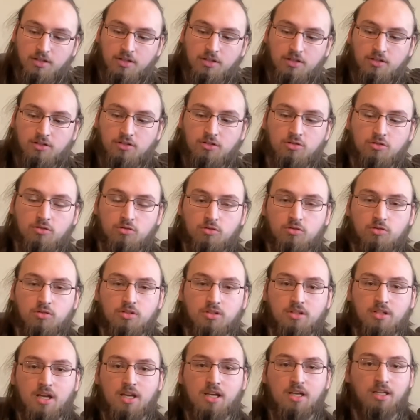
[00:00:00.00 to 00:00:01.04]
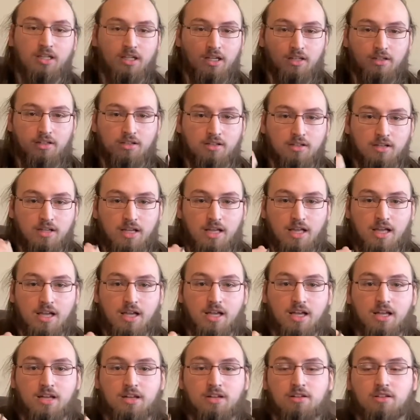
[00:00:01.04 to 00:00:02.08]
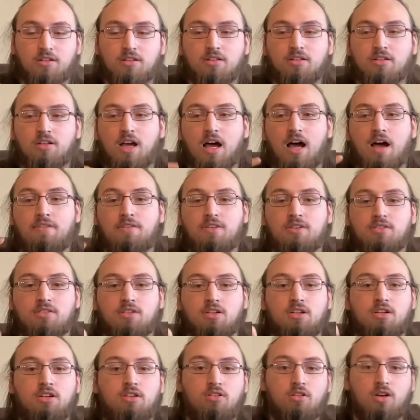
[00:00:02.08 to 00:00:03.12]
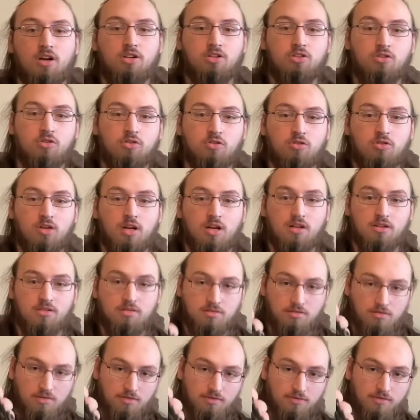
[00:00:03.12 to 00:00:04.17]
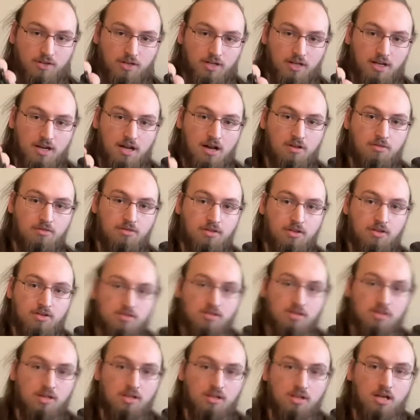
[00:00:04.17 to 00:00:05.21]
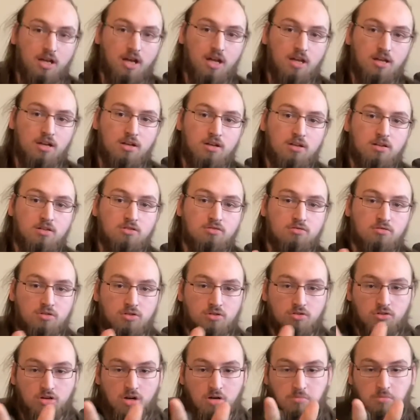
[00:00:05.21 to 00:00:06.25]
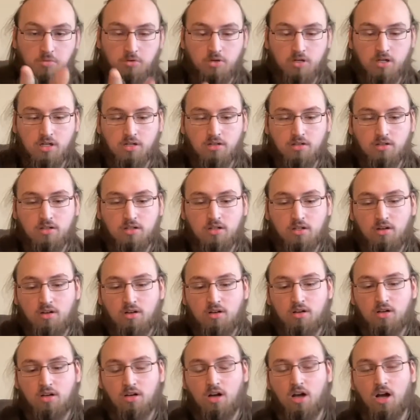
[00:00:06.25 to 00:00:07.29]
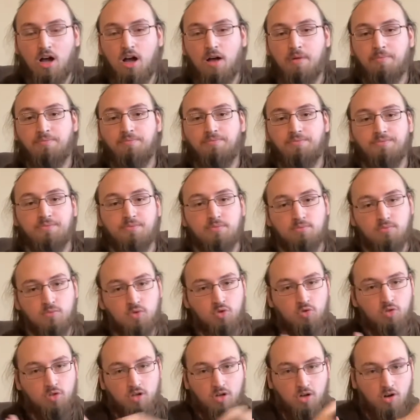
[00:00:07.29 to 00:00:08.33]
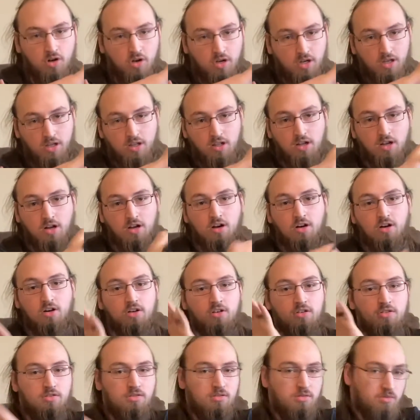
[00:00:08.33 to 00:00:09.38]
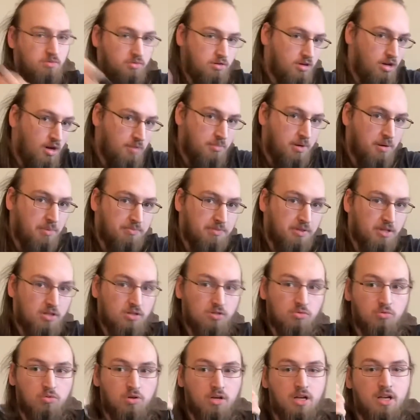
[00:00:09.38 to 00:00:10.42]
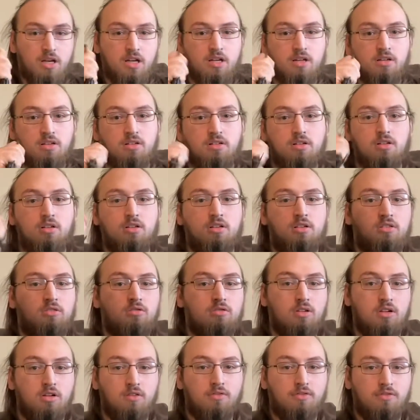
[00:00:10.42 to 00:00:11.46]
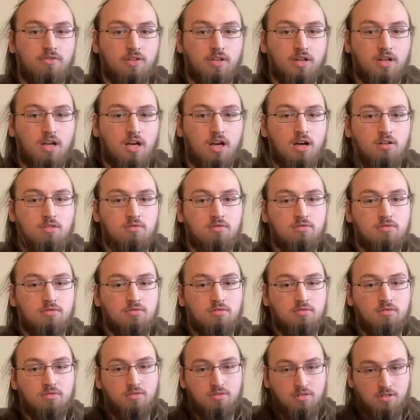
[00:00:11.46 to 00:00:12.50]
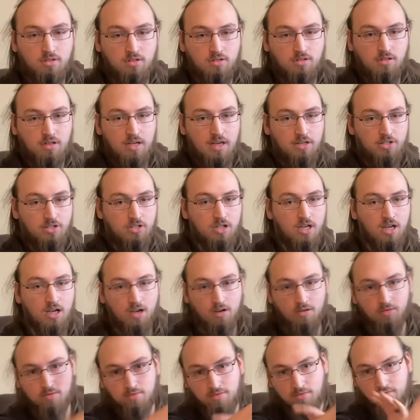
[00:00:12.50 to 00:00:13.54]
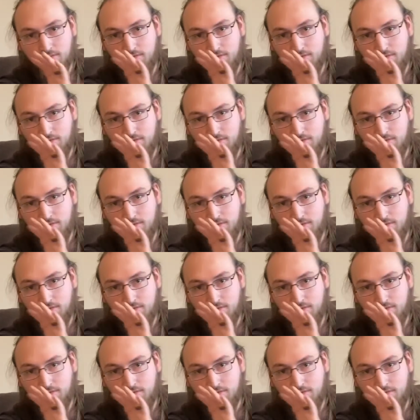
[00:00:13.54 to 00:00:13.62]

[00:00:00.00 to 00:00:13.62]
you take it, and obviously, you know, I showed you guys you can flick it out, things like that. We're gonna drop point it. So you can hook it here, come up this way. You can flick out, slash down,